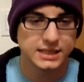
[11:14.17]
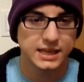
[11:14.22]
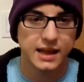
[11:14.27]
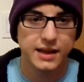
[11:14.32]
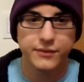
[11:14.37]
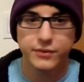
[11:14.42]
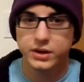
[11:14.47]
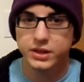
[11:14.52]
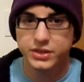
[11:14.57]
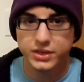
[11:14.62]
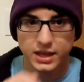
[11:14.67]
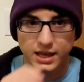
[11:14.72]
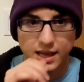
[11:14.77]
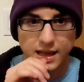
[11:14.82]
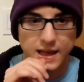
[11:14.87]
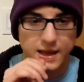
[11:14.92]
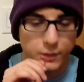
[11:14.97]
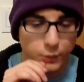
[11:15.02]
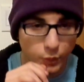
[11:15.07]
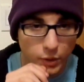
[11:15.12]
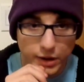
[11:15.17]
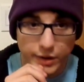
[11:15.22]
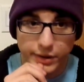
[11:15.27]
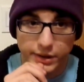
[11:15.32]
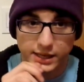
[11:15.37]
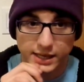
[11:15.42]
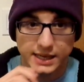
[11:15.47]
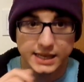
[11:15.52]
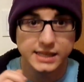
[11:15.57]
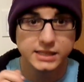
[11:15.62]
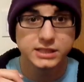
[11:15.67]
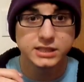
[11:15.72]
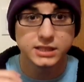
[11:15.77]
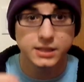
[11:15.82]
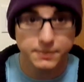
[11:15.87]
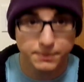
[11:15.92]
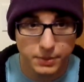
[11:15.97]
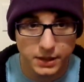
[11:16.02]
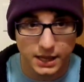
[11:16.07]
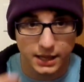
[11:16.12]
everything where it needs
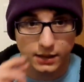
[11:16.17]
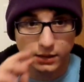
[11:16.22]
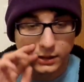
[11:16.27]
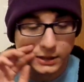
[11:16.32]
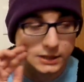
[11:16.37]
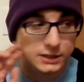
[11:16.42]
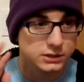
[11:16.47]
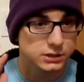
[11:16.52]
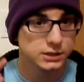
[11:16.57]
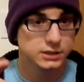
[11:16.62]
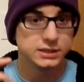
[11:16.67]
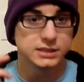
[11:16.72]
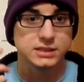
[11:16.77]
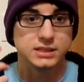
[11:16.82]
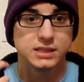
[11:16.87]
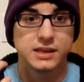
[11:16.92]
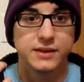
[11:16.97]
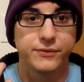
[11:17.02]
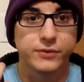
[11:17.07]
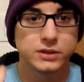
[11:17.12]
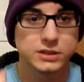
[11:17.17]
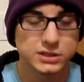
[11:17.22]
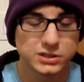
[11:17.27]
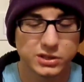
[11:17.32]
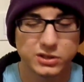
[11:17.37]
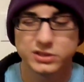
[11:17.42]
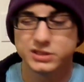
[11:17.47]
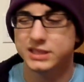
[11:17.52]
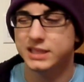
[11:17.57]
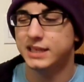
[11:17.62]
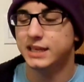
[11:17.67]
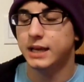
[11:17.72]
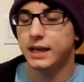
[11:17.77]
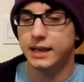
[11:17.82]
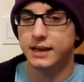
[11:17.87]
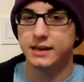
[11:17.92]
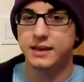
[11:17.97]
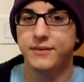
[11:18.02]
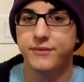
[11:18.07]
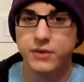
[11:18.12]
to be, such as the different searching
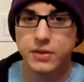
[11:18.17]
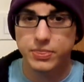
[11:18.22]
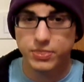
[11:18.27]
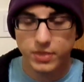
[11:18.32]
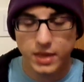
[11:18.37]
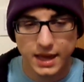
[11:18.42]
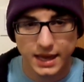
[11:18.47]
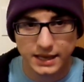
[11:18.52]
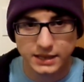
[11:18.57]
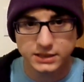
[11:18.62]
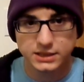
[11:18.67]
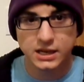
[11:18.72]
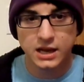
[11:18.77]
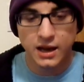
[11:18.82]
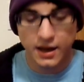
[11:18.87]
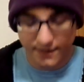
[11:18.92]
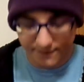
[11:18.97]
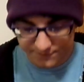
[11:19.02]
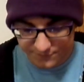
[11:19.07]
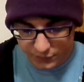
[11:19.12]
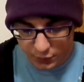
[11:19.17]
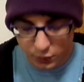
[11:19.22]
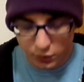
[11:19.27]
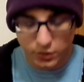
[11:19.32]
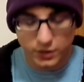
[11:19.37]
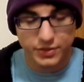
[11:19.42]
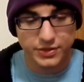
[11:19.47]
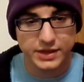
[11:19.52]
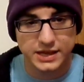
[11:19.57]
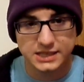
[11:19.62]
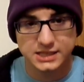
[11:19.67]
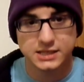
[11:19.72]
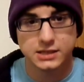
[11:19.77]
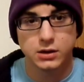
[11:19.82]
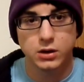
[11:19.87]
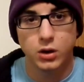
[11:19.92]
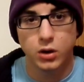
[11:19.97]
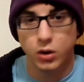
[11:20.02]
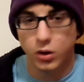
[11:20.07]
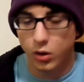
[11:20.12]
and different things for this
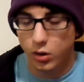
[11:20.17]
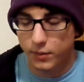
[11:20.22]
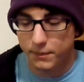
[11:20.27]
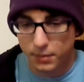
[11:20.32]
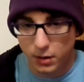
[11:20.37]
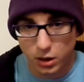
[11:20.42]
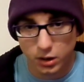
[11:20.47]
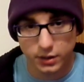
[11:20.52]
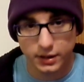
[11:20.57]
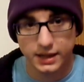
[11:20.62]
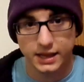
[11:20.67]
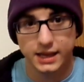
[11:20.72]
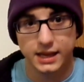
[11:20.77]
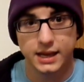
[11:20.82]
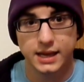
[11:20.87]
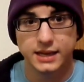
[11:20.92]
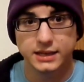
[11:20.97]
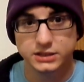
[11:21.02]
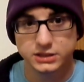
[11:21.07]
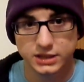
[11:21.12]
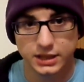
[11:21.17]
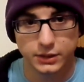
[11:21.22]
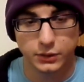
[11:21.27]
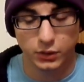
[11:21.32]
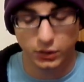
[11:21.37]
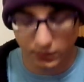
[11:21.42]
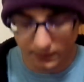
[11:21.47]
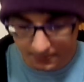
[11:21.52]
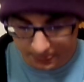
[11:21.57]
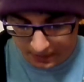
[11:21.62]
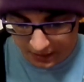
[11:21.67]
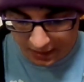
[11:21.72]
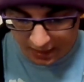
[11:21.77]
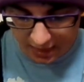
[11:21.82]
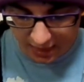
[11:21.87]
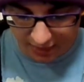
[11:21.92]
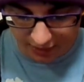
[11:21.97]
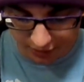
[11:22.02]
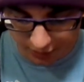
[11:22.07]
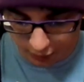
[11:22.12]
party in general.
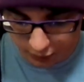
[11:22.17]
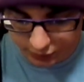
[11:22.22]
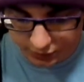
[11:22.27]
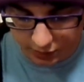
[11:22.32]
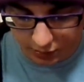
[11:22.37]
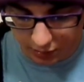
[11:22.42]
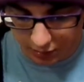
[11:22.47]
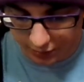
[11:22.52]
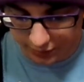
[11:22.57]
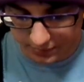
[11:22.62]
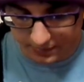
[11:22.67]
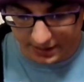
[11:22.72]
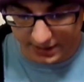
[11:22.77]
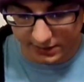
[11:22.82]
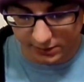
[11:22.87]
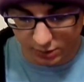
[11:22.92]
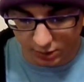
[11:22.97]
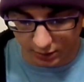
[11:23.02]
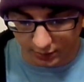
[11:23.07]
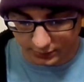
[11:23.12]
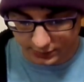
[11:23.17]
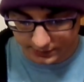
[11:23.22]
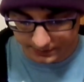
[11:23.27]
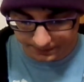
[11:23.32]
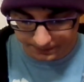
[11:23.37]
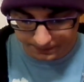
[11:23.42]
Those are all the main cards.